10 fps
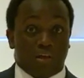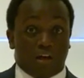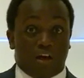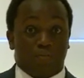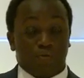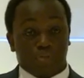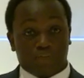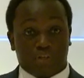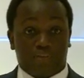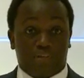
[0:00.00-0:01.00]
Unfortunately, after
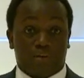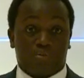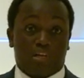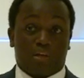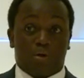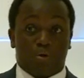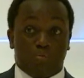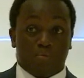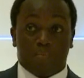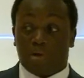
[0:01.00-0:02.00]
Kevin died, I was like, oh,
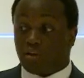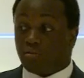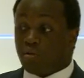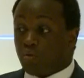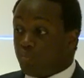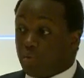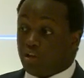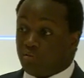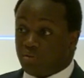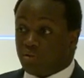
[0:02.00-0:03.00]
I
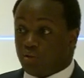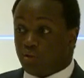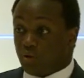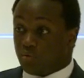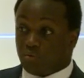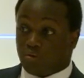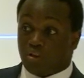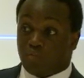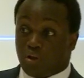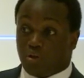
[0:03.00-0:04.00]
might,
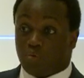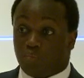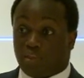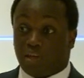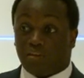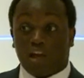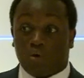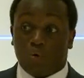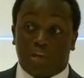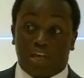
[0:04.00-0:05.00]
never know. But then that
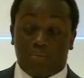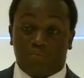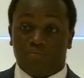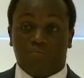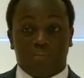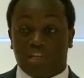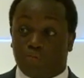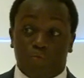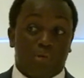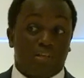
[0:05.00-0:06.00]
call came nearly
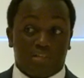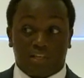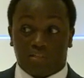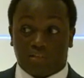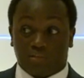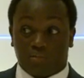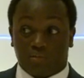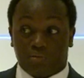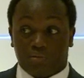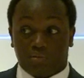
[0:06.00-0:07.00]
4 years later.
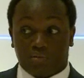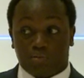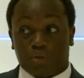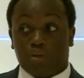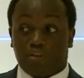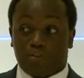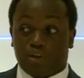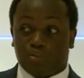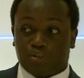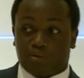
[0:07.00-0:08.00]
So you never know.
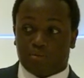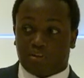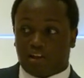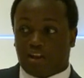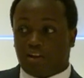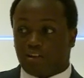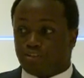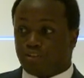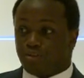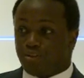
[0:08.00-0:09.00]
So I'd
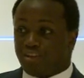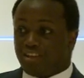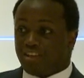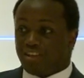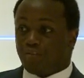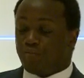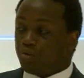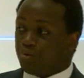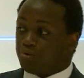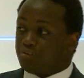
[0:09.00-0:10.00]
ask you, if
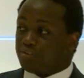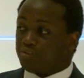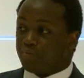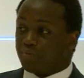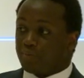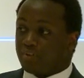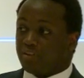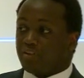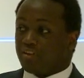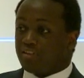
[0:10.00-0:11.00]
you'd,
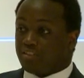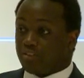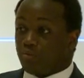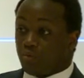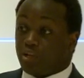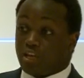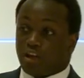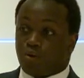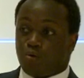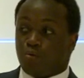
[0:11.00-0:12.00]
when you get
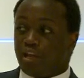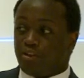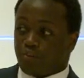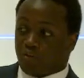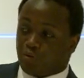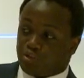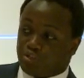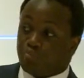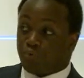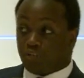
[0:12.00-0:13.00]
that call and you haven't registered,
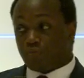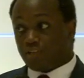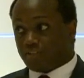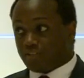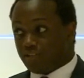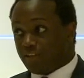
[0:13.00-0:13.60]
please register.